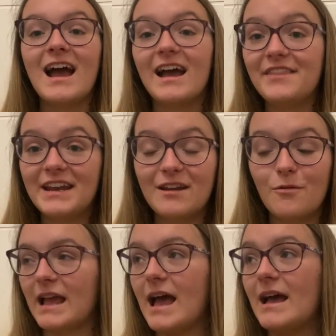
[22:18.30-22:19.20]
and then
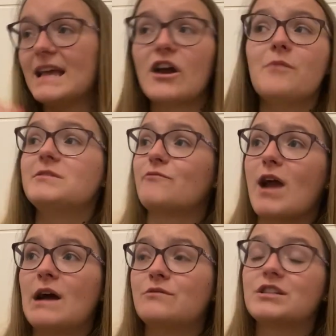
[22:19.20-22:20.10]
it comes
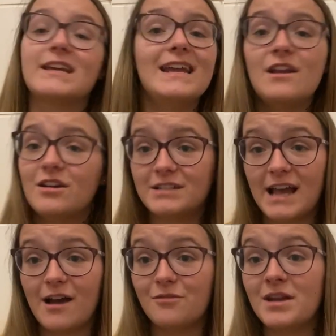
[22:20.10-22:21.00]
around that in her
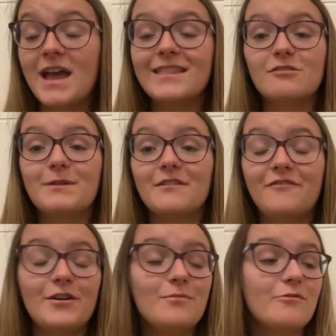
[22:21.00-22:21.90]
town there will be a
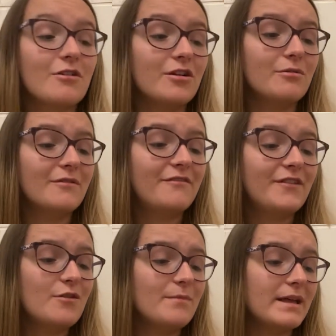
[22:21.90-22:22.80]
film crew
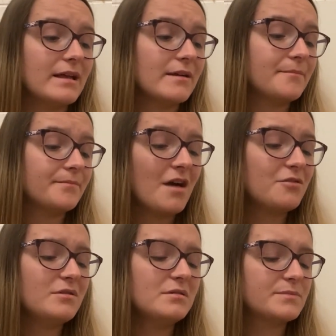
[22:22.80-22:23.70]
filming. I
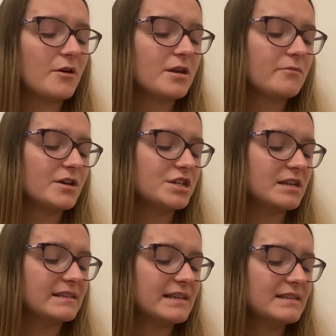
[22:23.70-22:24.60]
thought it was Pride and
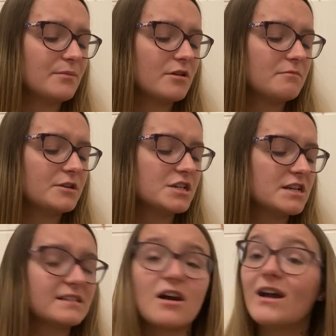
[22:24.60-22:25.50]
Prejudice. Is it Pride and
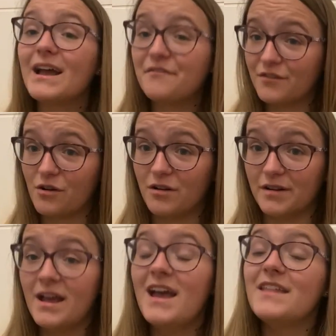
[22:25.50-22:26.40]
Prejudice? I have
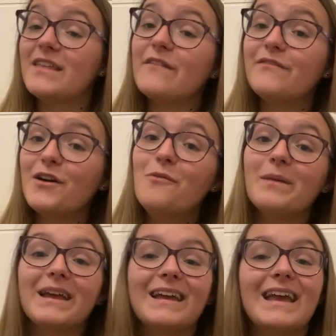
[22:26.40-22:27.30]
forgotten. They're
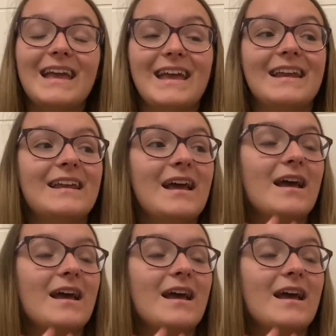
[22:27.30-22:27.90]
filming in